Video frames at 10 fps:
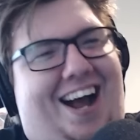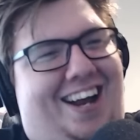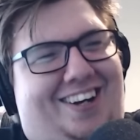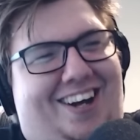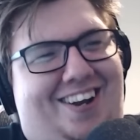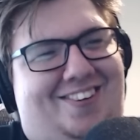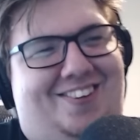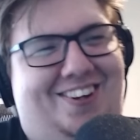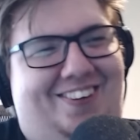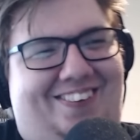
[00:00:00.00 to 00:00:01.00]
I got it
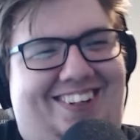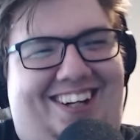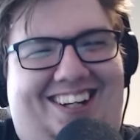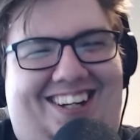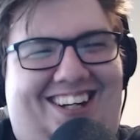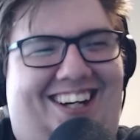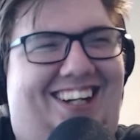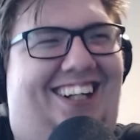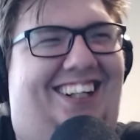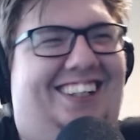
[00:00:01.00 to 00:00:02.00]
too.
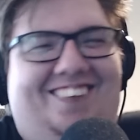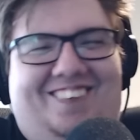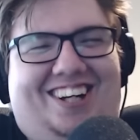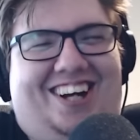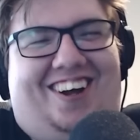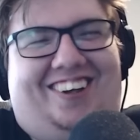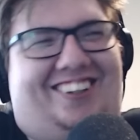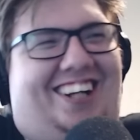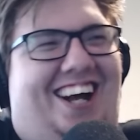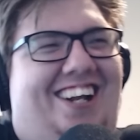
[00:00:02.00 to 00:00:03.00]
We all
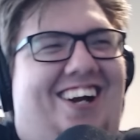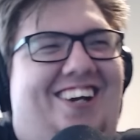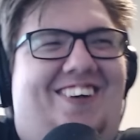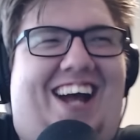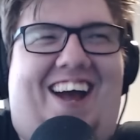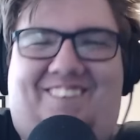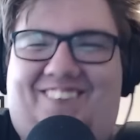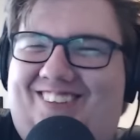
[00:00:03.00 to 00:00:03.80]
got. Are you happy